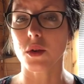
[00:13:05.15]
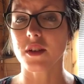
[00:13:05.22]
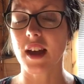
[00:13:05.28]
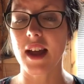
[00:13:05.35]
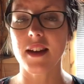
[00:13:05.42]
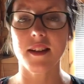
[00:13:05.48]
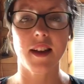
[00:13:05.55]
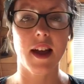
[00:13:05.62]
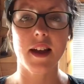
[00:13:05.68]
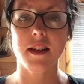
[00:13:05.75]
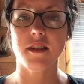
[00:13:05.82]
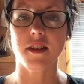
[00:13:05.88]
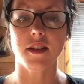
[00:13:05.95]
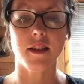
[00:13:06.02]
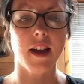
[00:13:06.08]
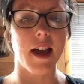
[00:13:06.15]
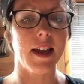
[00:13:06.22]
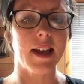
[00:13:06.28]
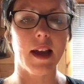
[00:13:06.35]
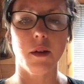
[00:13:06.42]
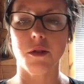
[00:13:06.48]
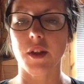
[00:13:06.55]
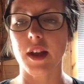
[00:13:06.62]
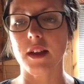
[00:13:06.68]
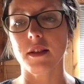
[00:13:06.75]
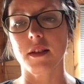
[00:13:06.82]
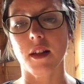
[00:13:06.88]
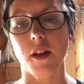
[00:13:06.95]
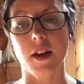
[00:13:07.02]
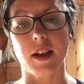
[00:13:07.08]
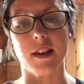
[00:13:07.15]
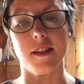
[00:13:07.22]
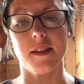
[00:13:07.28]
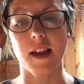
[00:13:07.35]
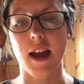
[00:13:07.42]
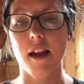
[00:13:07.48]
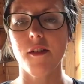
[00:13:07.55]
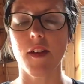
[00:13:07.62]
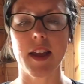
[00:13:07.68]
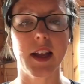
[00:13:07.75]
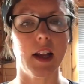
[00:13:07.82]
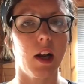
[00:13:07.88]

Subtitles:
or 10 days, just take out things like dairy,